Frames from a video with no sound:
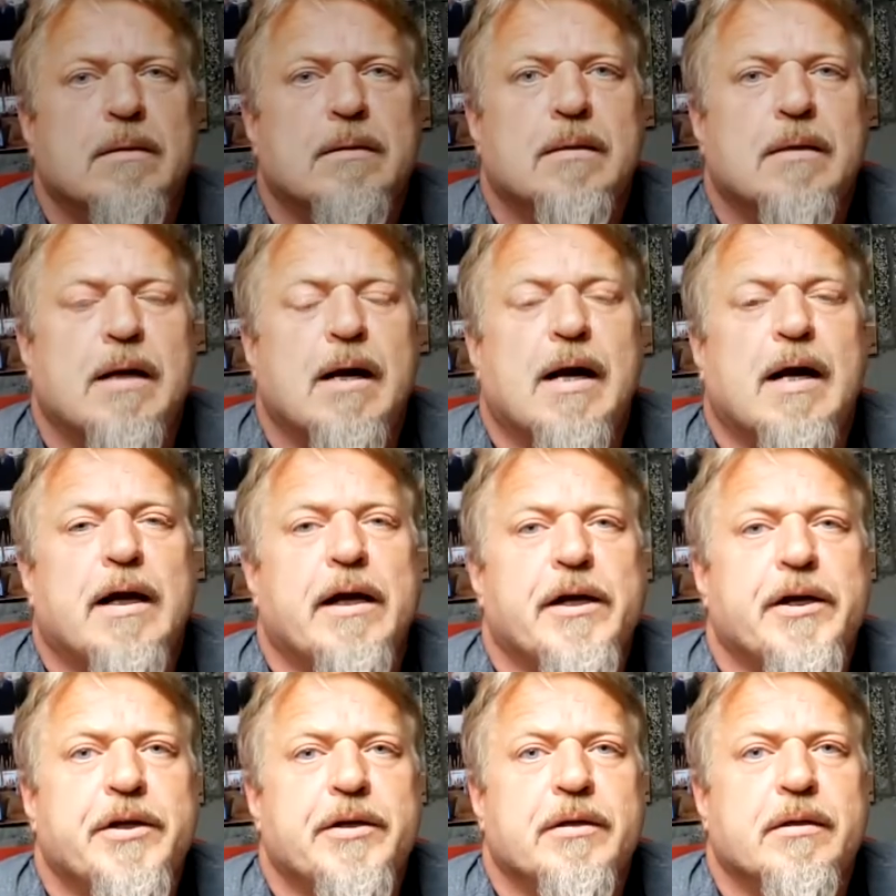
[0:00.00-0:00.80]

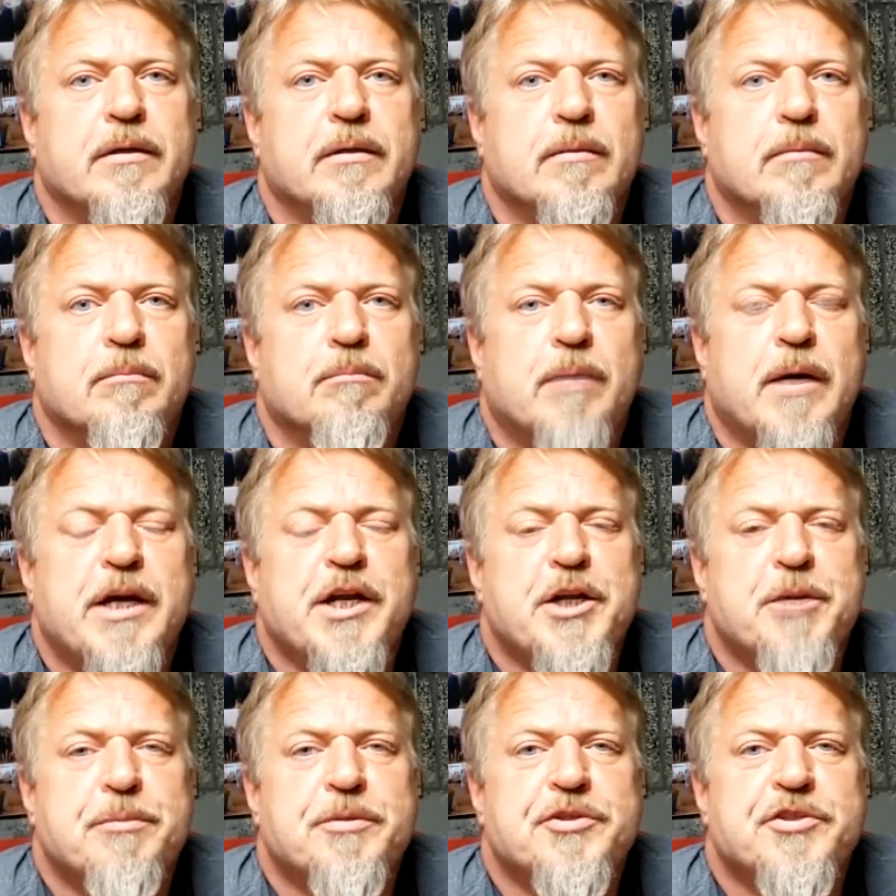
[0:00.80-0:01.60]
Hi, my
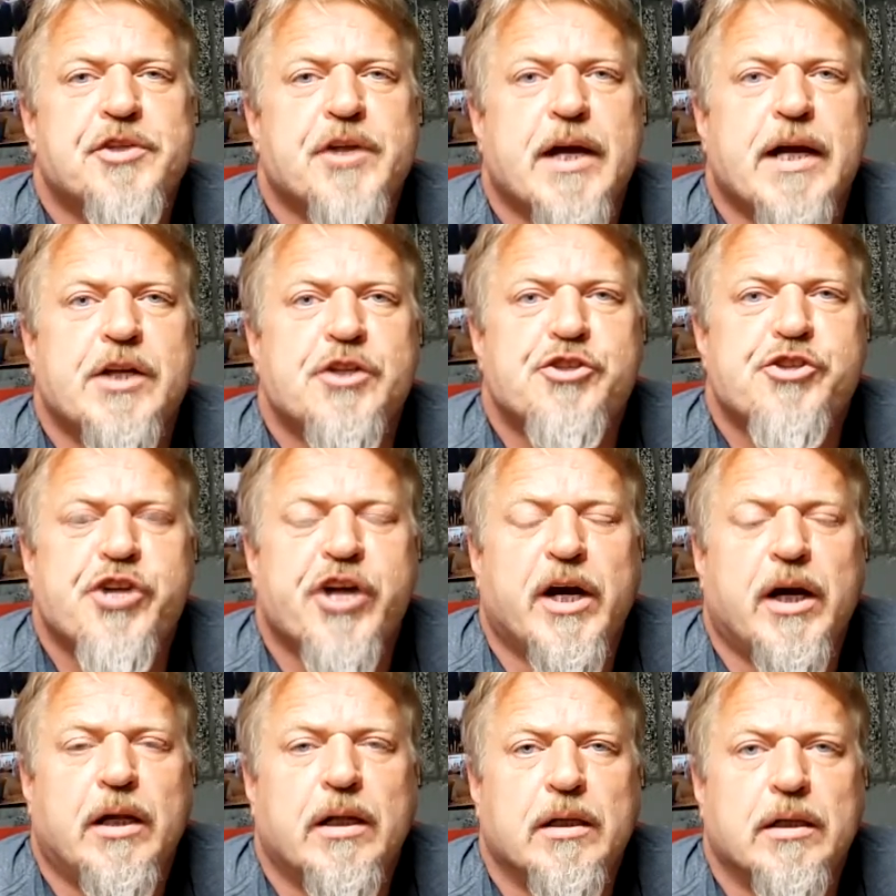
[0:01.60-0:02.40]
name is
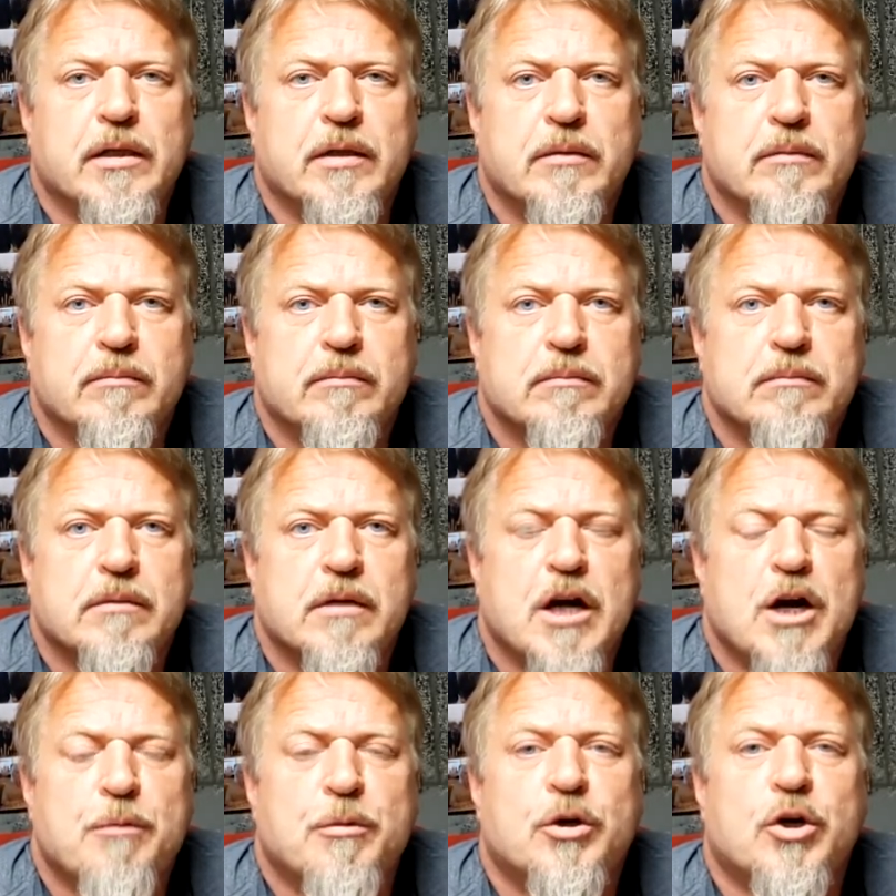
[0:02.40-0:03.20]
Chally.
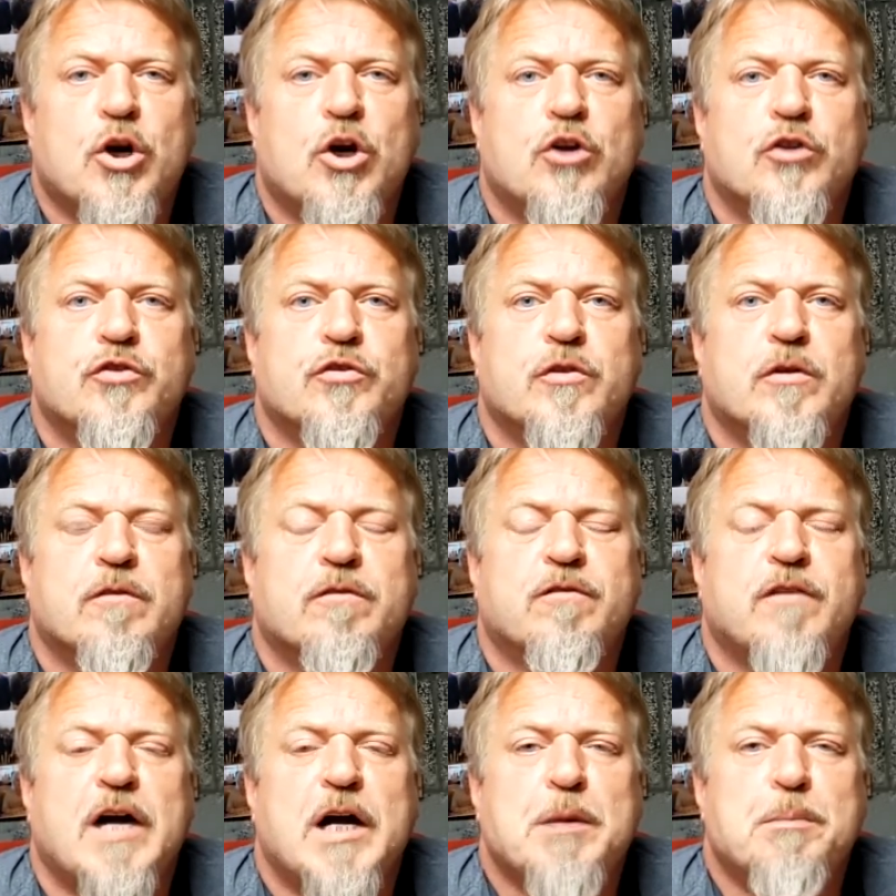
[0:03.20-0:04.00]
I'm an author of
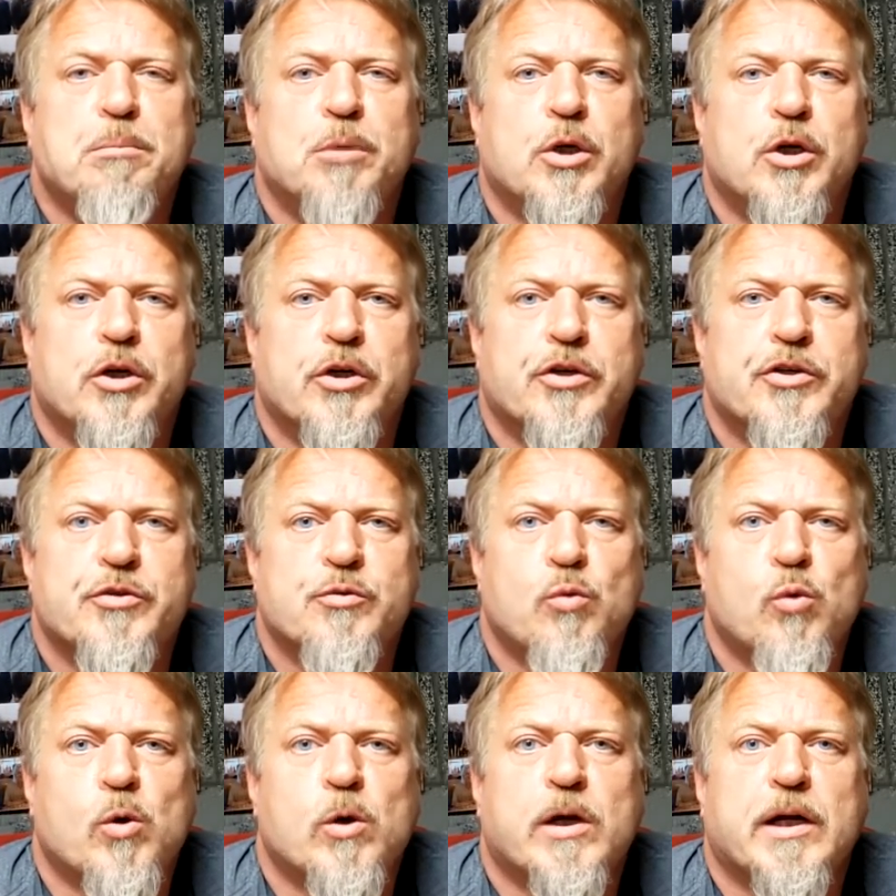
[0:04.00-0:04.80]
5 books,
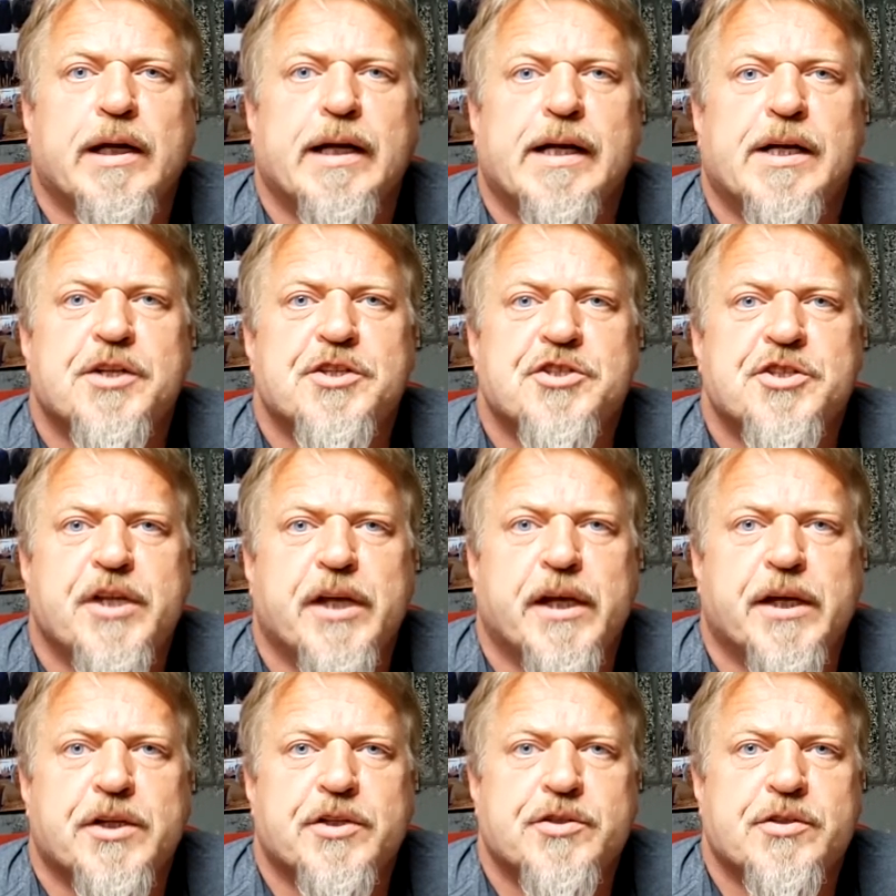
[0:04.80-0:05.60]
working on a
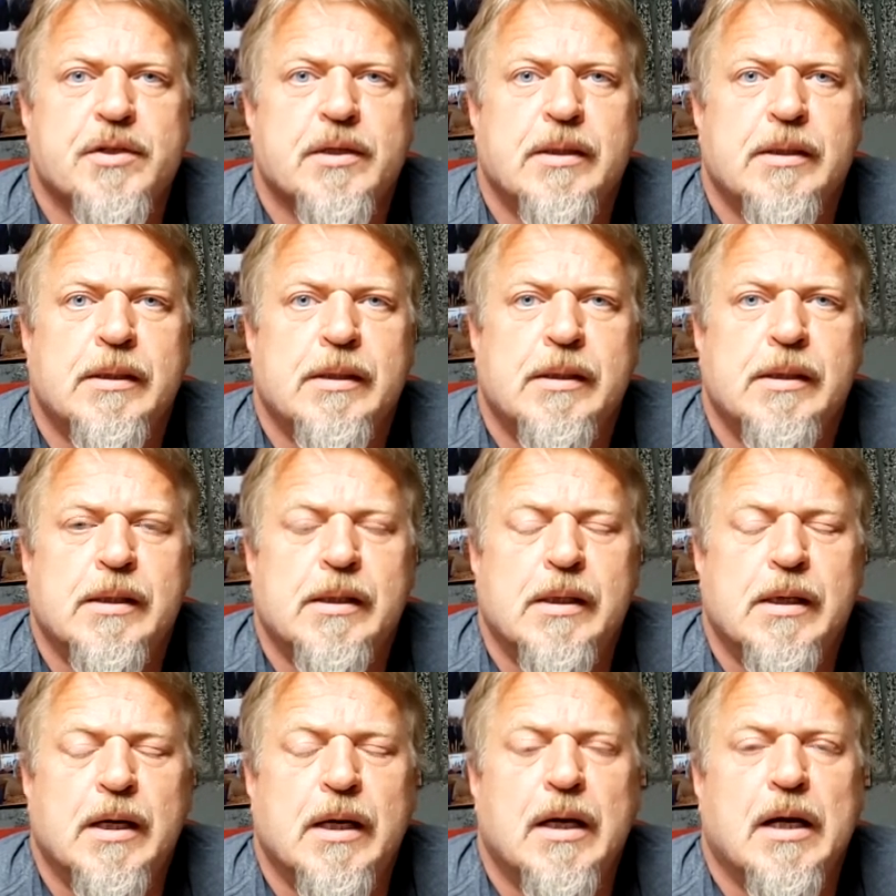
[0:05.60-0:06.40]
6th.
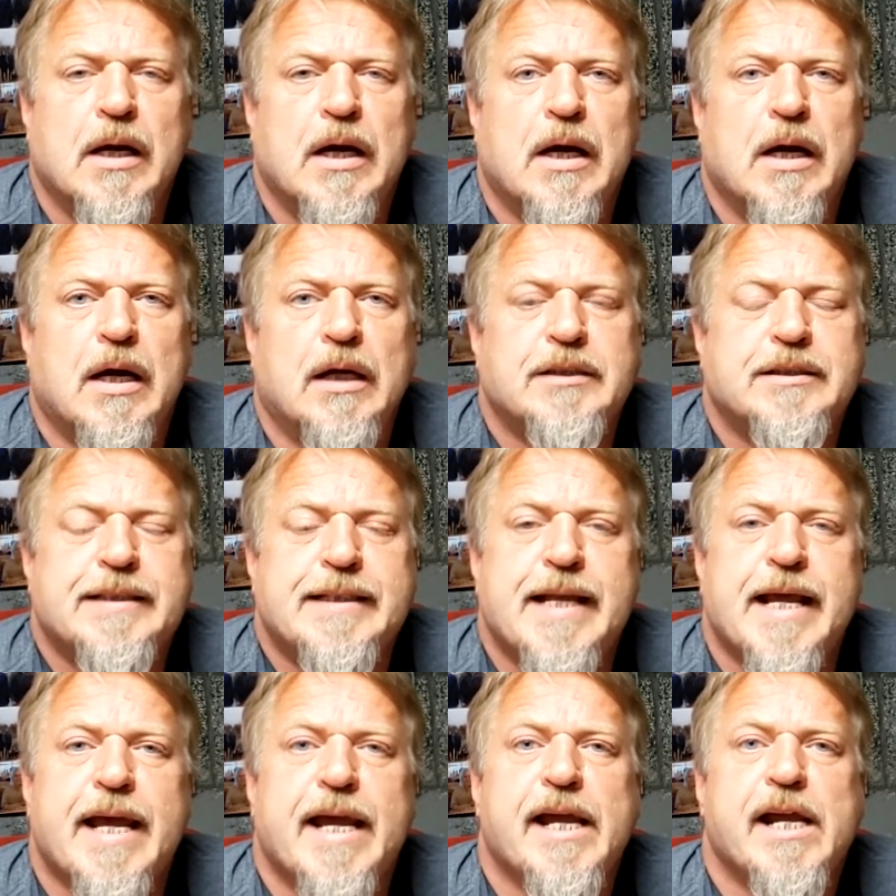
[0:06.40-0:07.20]

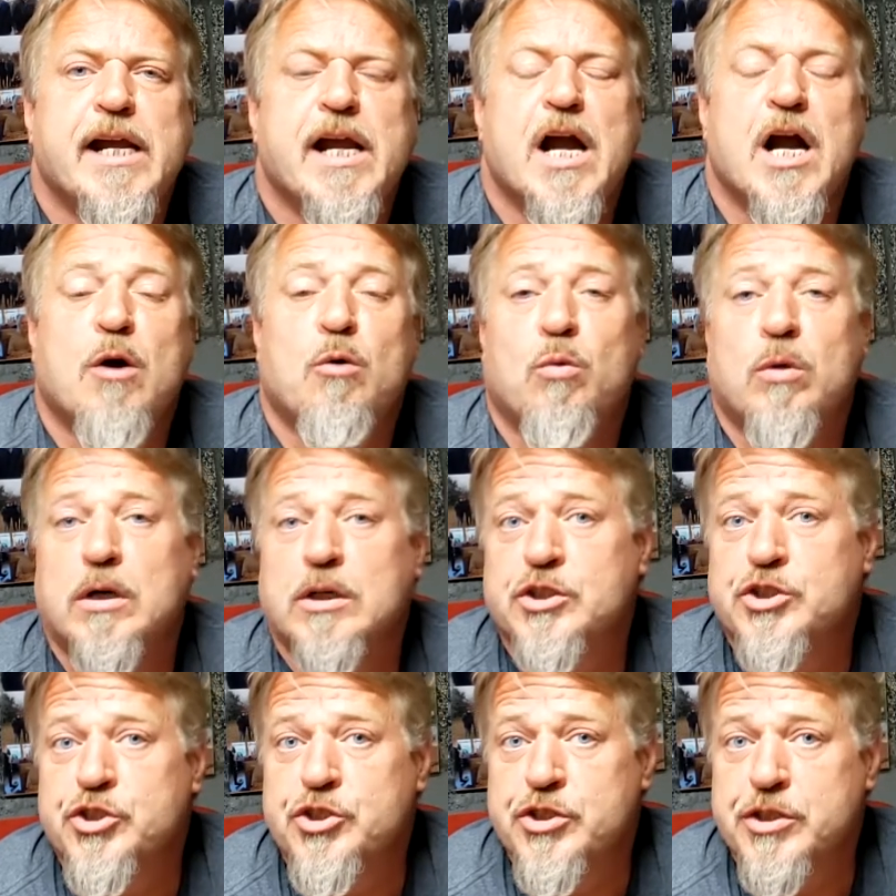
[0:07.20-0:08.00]
Today, I
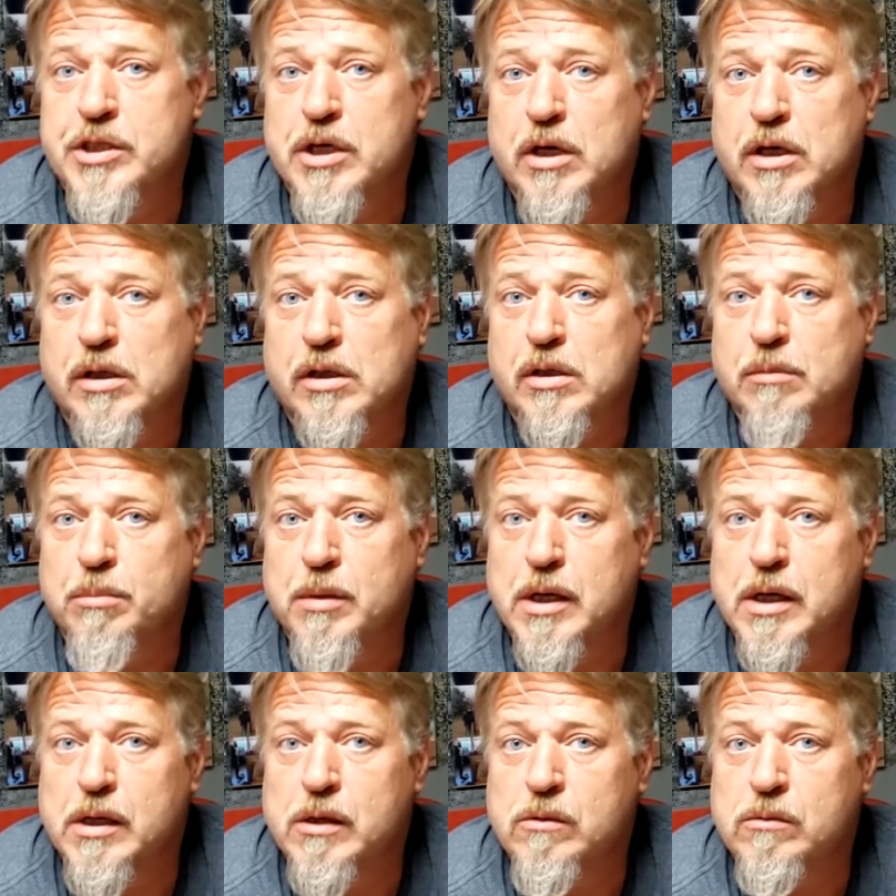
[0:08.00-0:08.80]
want to talk
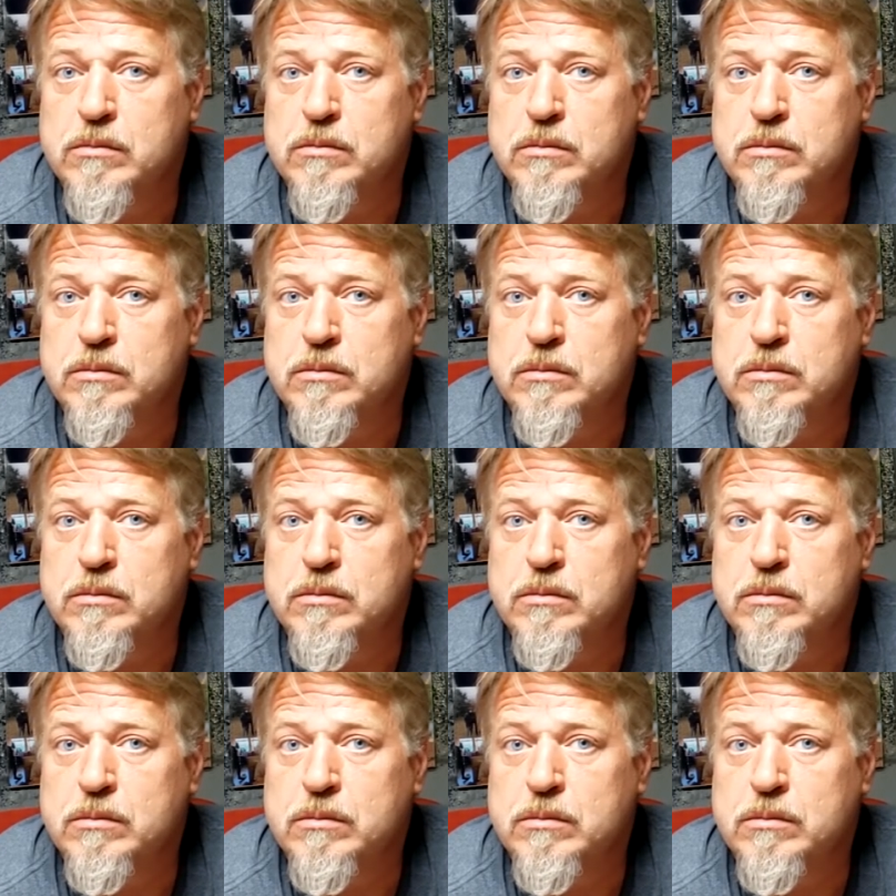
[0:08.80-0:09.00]
about